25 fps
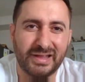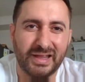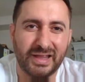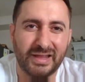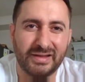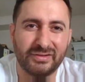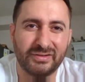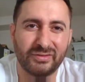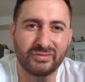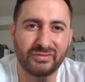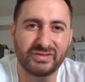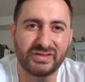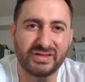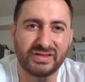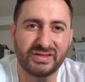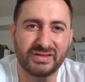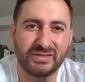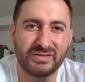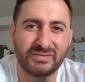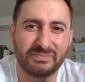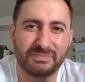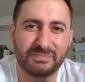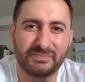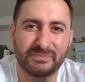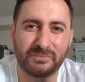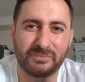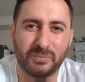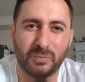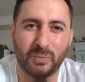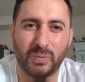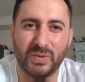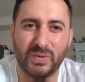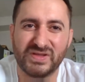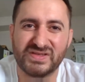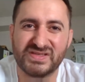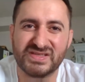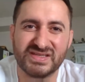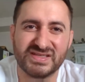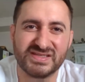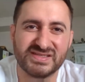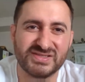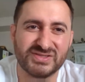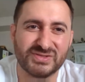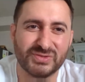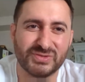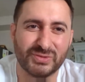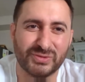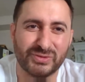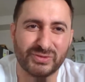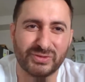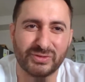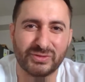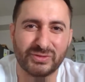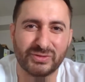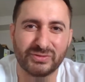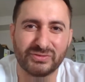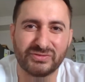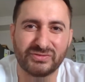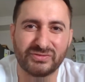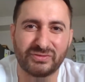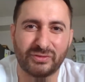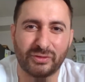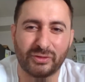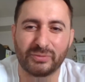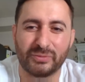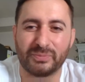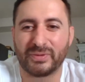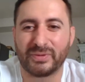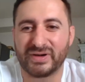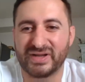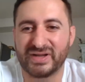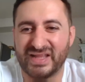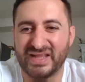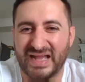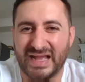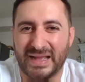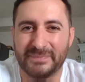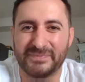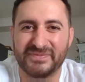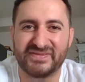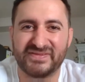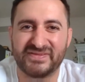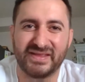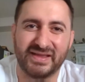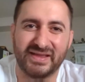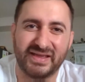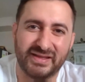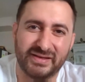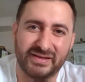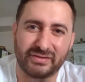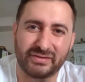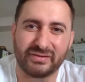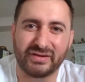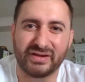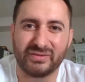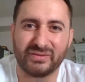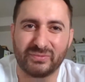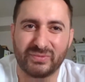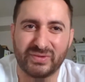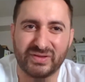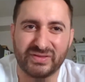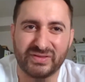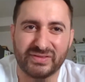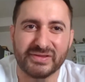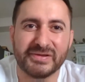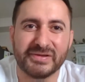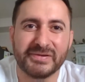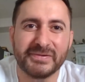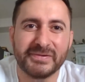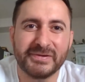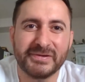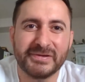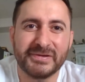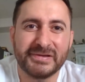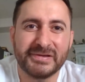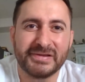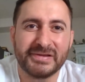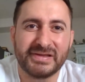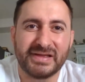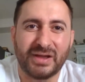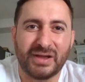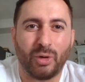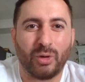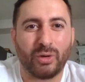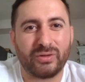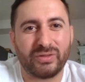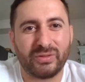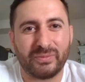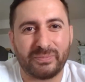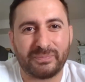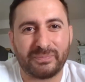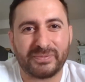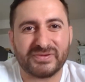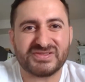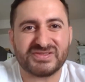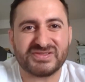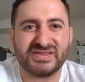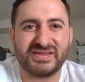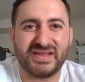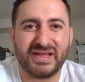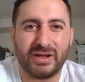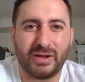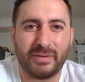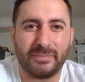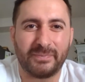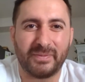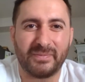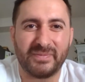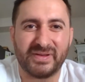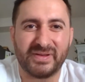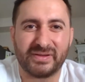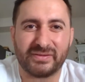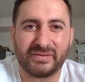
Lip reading: and all the widgets or third-party apps that integrate with it, or the person to help them